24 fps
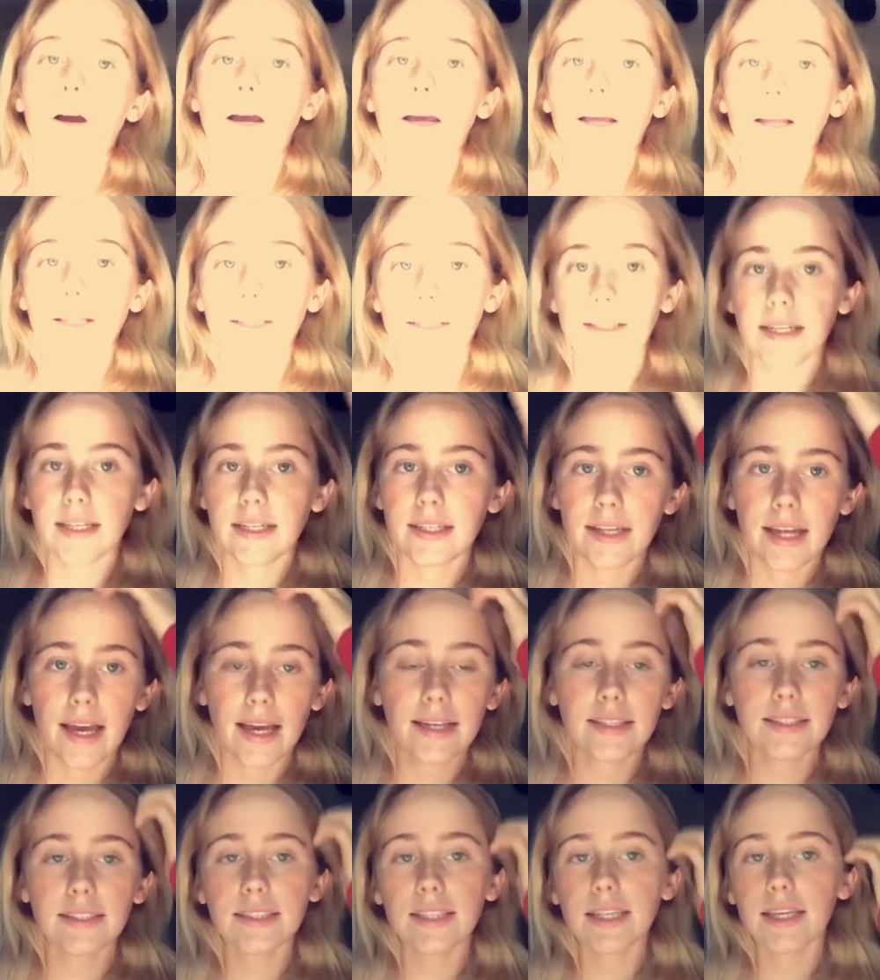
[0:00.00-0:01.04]
the
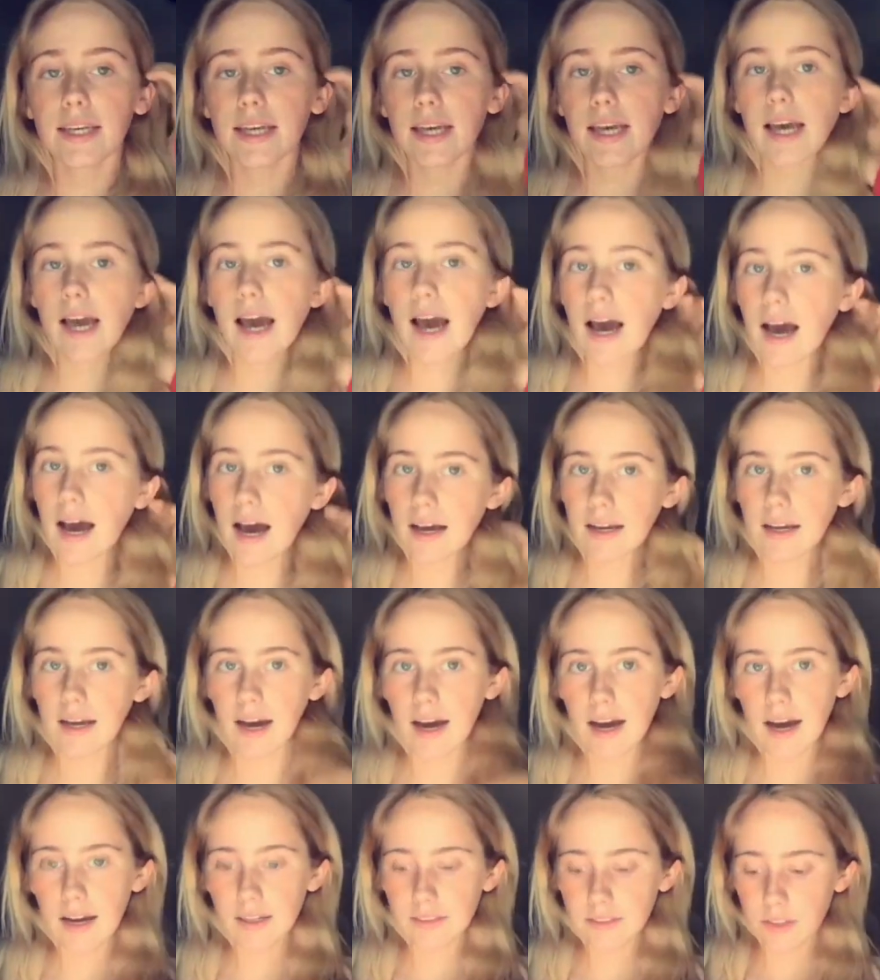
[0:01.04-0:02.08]
next thing I
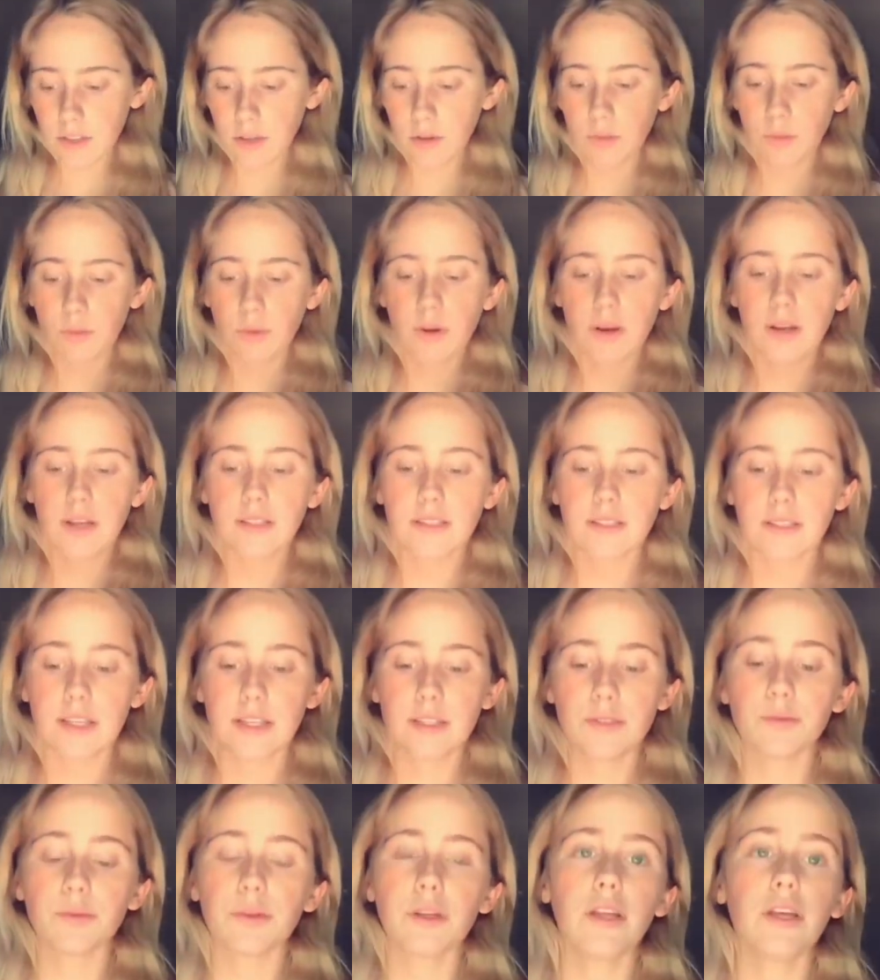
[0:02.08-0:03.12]
got was these
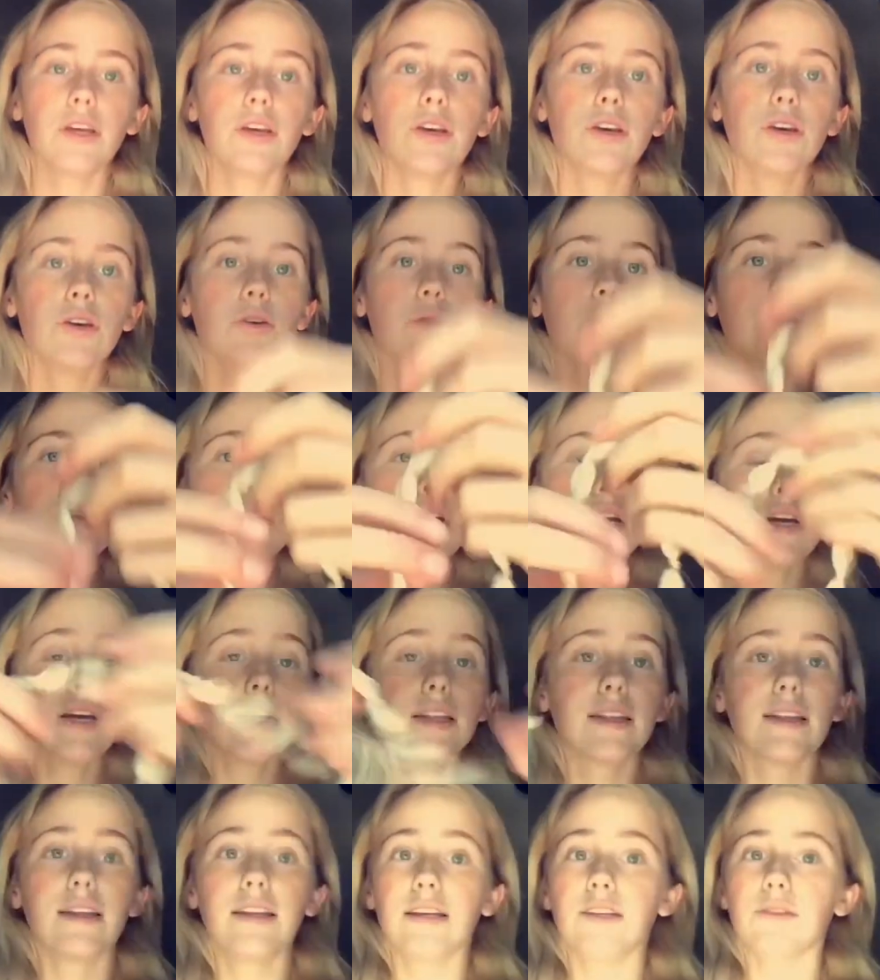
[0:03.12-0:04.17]
really cute,
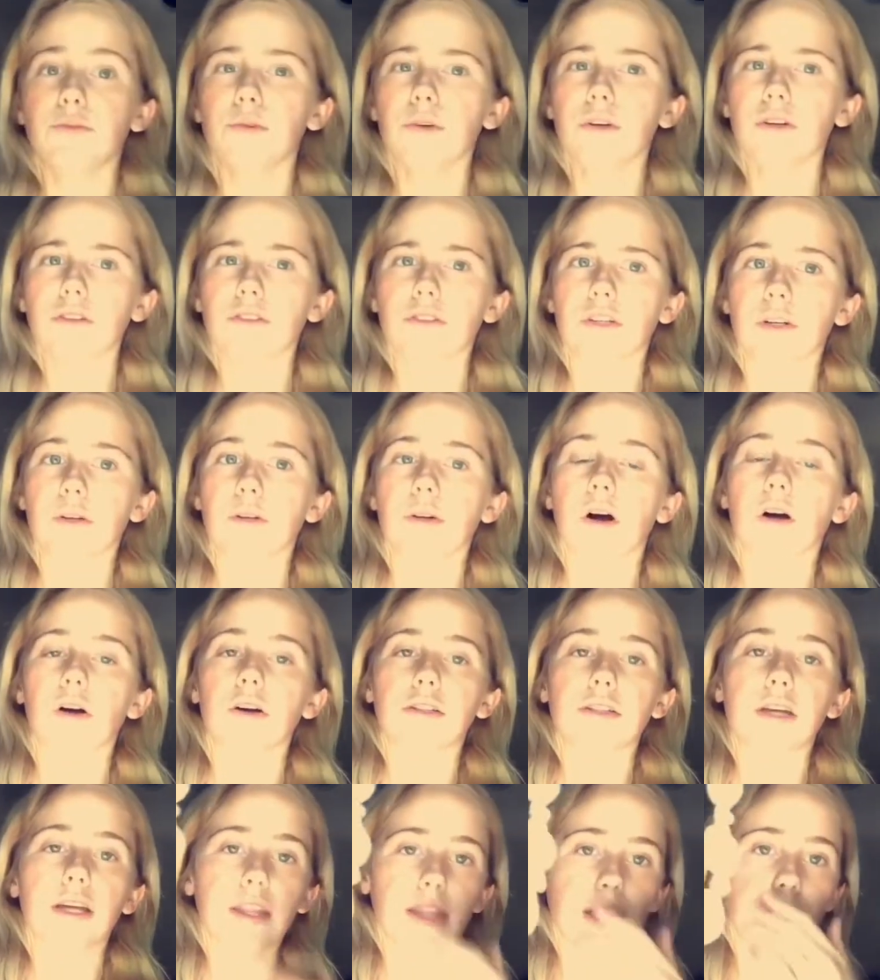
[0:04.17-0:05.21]
these were $2
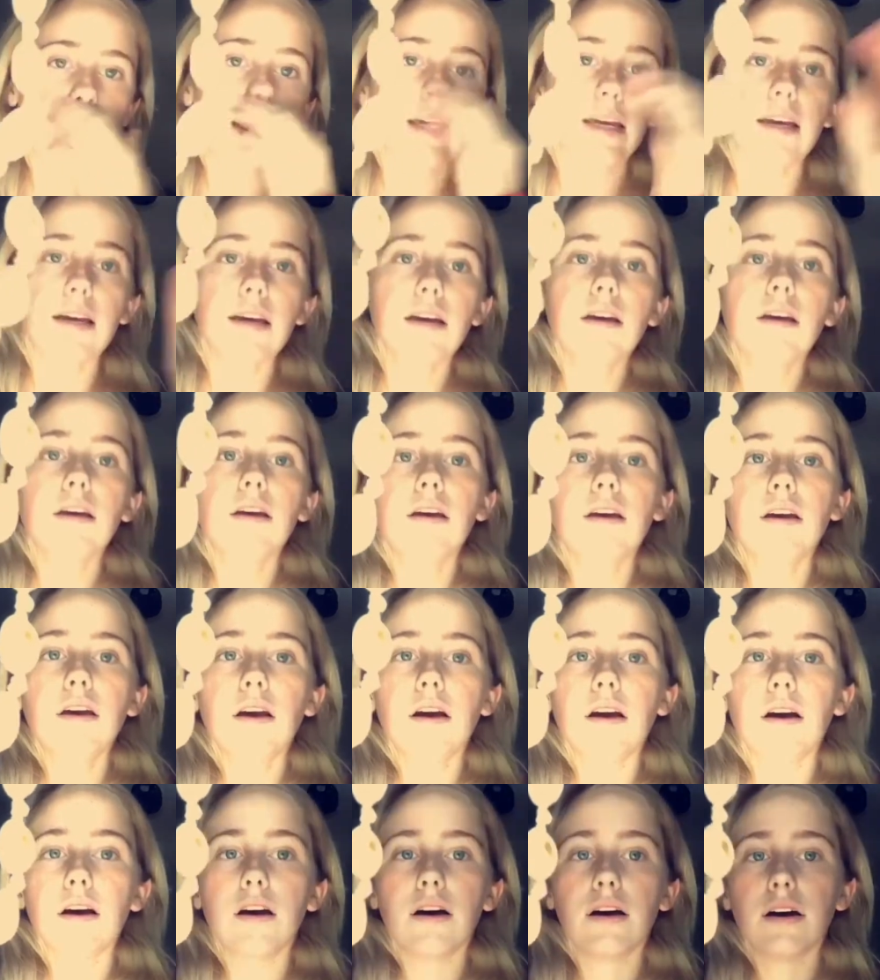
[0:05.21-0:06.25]
I think.
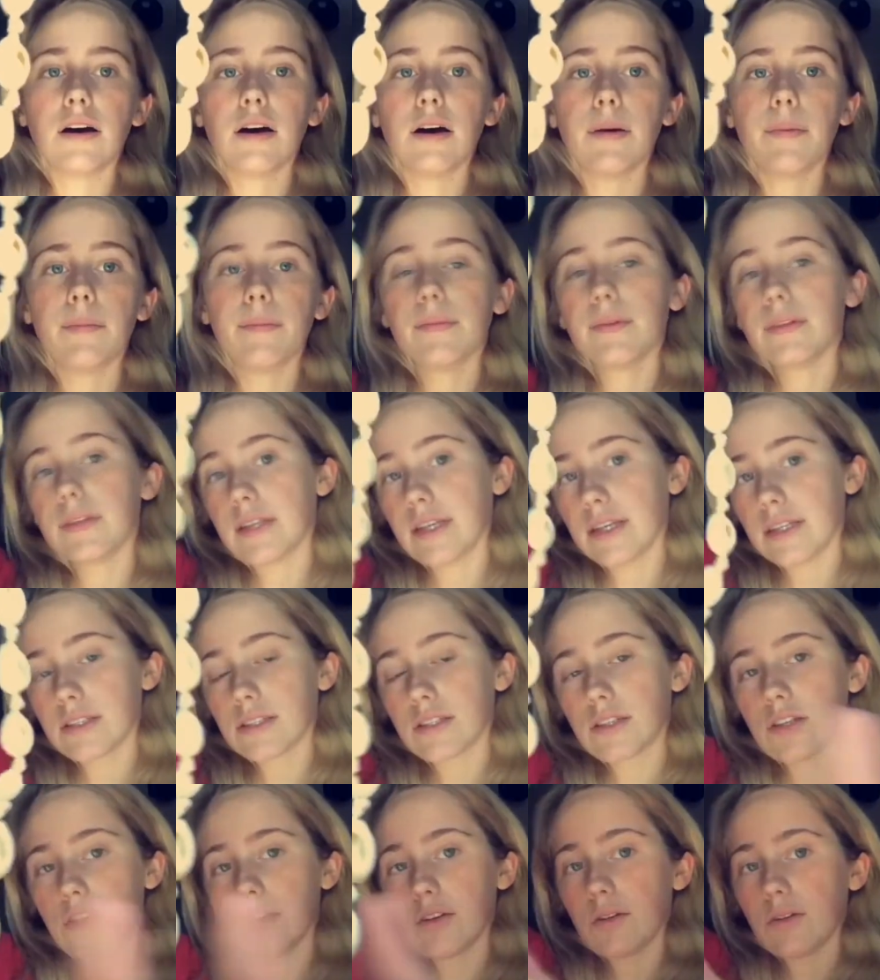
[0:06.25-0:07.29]
Um, this
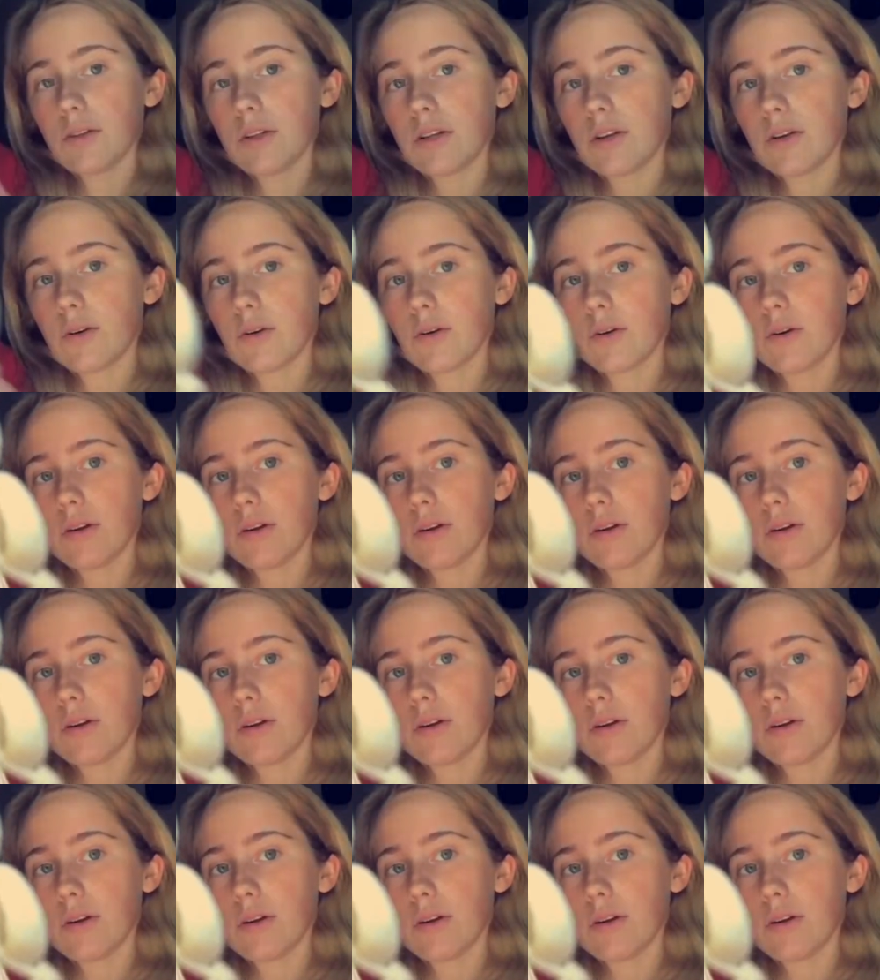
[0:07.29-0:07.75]
cute little